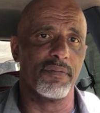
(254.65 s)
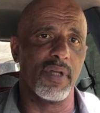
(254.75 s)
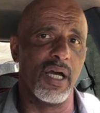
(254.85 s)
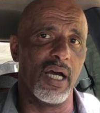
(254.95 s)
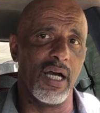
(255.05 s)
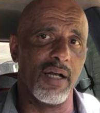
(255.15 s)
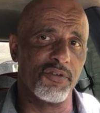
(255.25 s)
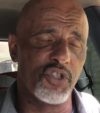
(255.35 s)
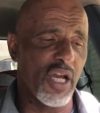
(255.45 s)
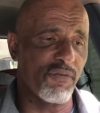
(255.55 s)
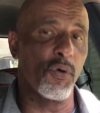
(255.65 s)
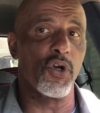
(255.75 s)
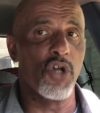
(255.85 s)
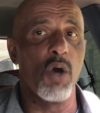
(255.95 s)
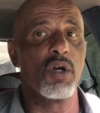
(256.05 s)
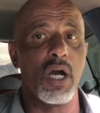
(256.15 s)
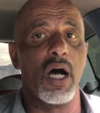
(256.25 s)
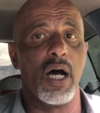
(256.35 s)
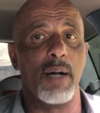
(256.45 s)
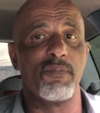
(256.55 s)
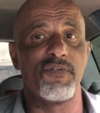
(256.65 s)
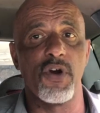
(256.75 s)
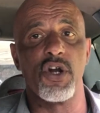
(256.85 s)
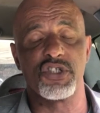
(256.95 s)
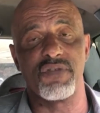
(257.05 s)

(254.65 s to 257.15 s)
Uh, check for a no-com first.